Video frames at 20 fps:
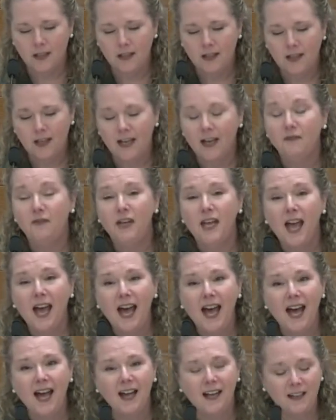and if he
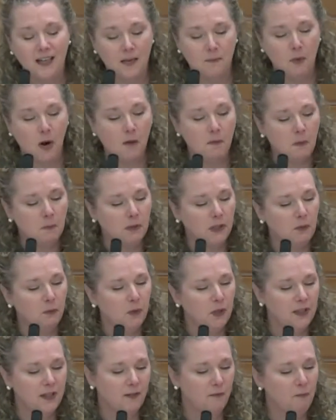had, he probably
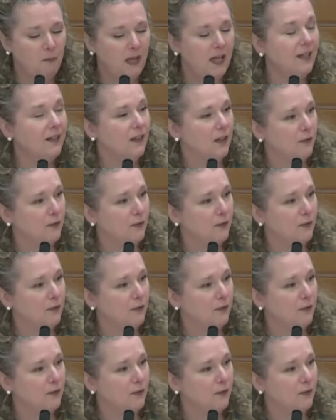wouldn't have picked